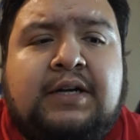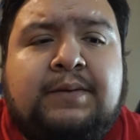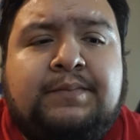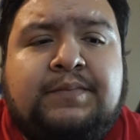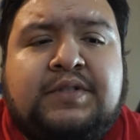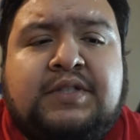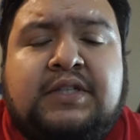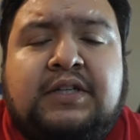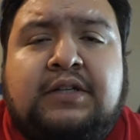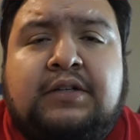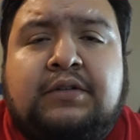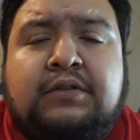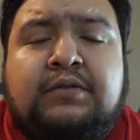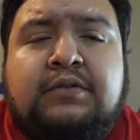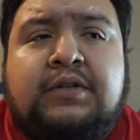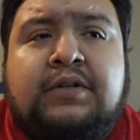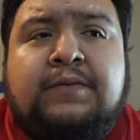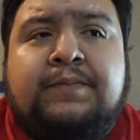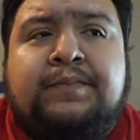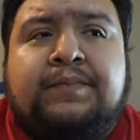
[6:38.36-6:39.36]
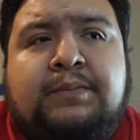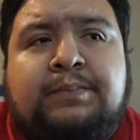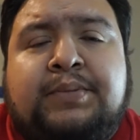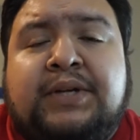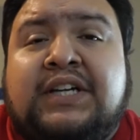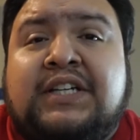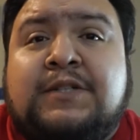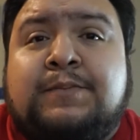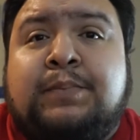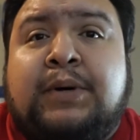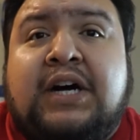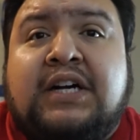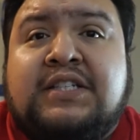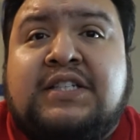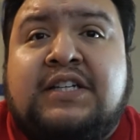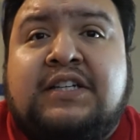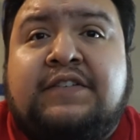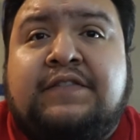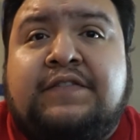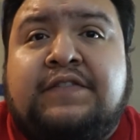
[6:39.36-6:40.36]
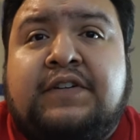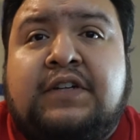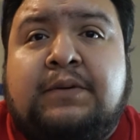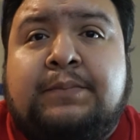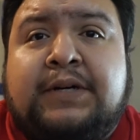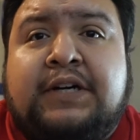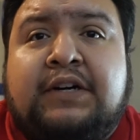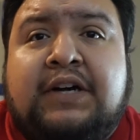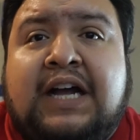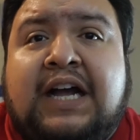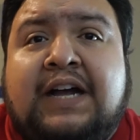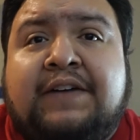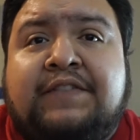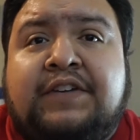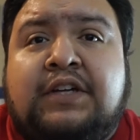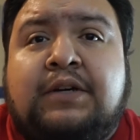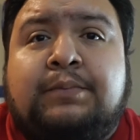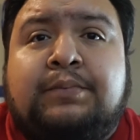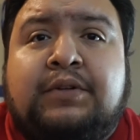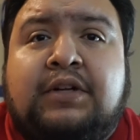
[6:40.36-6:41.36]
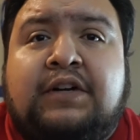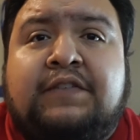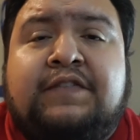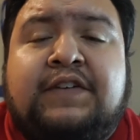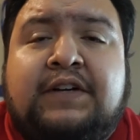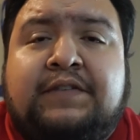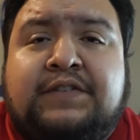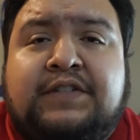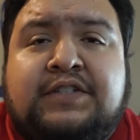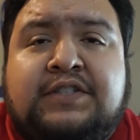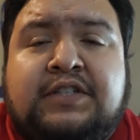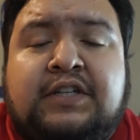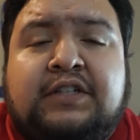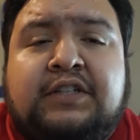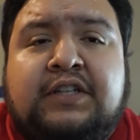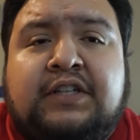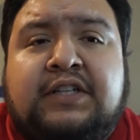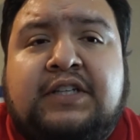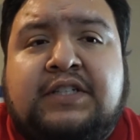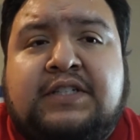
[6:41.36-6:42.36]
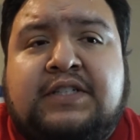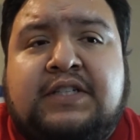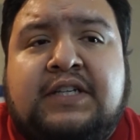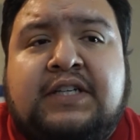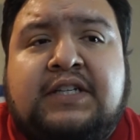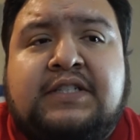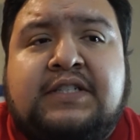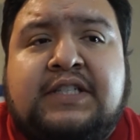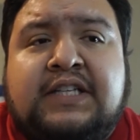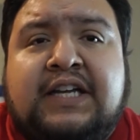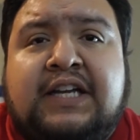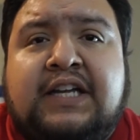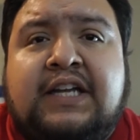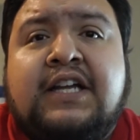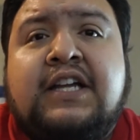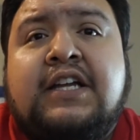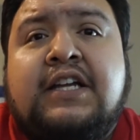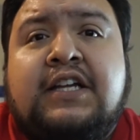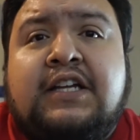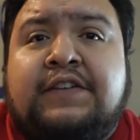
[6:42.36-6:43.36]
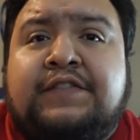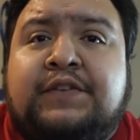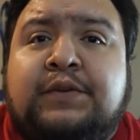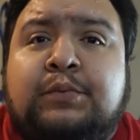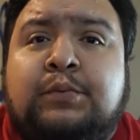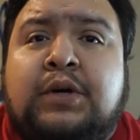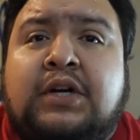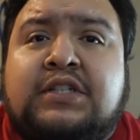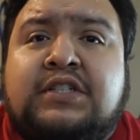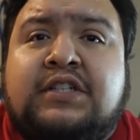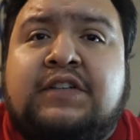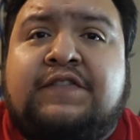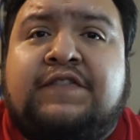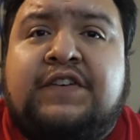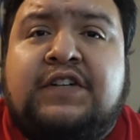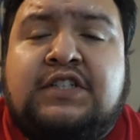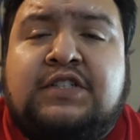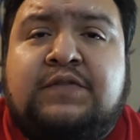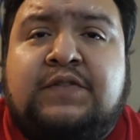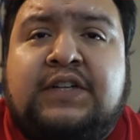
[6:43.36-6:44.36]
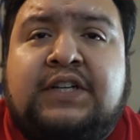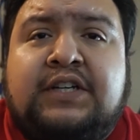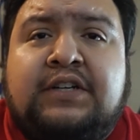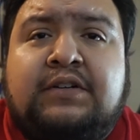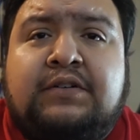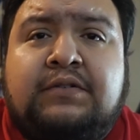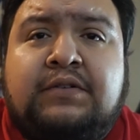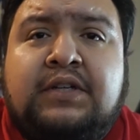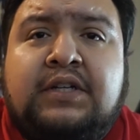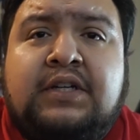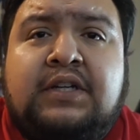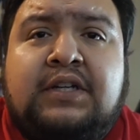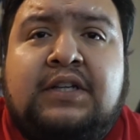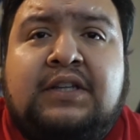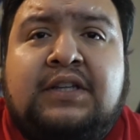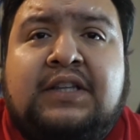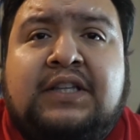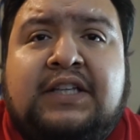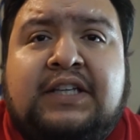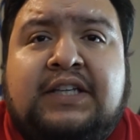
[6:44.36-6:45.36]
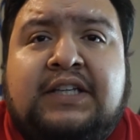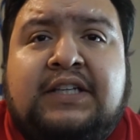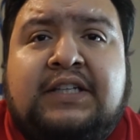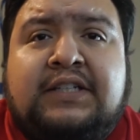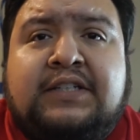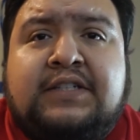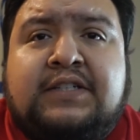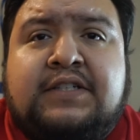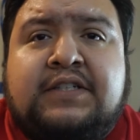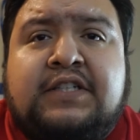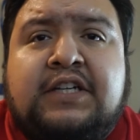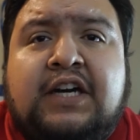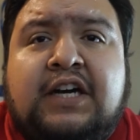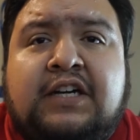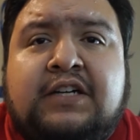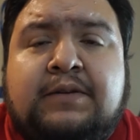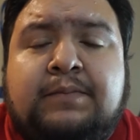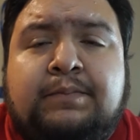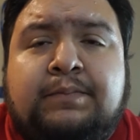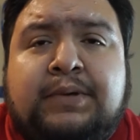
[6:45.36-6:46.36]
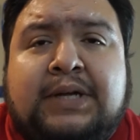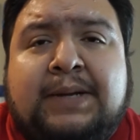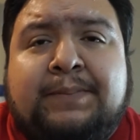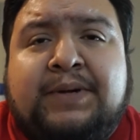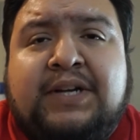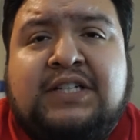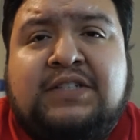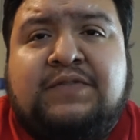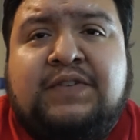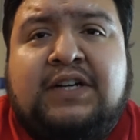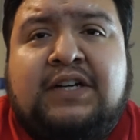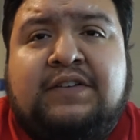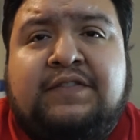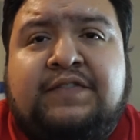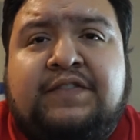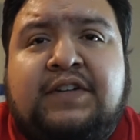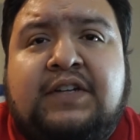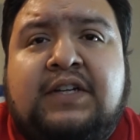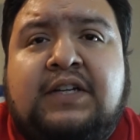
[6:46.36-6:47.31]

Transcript: So the biggest positive about having a blow-off valve installed on this is that if you watch the first video, the stock bypass valve